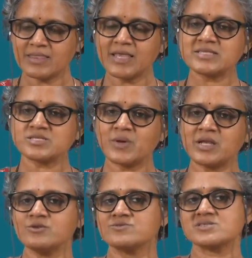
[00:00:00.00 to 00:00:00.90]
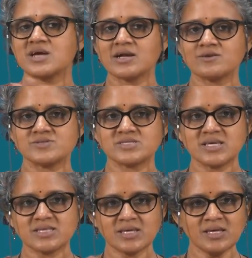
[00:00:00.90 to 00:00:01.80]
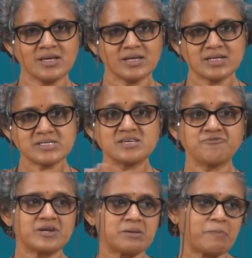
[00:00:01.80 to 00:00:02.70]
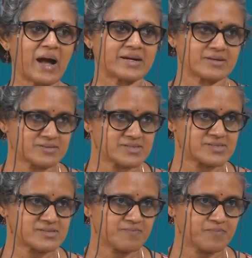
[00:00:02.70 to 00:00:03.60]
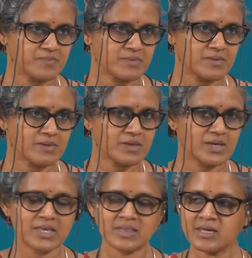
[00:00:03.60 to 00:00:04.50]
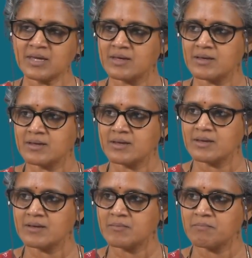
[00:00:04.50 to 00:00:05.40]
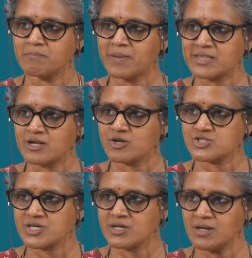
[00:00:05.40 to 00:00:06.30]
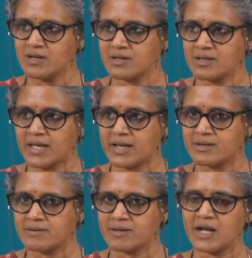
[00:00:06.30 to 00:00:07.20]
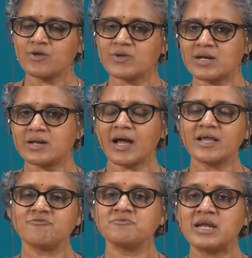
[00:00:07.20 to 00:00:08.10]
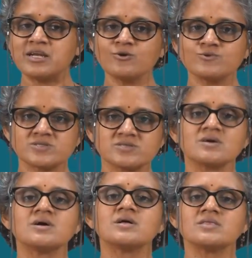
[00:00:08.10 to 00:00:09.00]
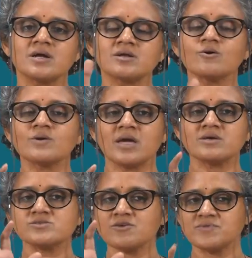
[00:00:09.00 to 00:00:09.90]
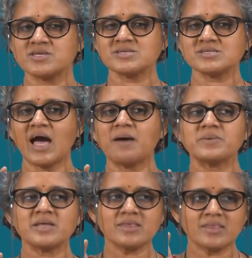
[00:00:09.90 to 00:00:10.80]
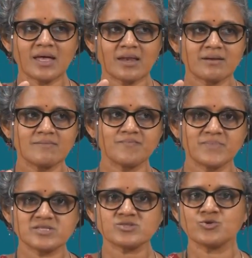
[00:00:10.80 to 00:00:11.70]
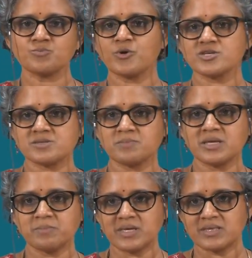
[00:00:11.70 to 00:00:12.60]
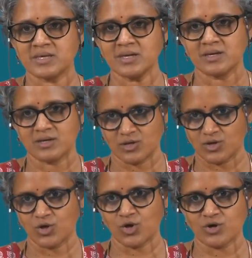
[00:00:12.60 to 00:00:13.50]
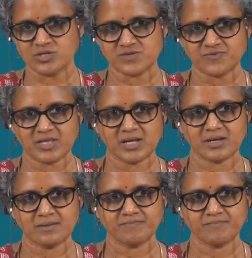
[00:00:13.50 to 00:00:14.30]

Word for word: that is when you start to see the different patterns in the pathological gait and you can kind of deduce that okay. So, if this is happening then this could possibly be the cause for that.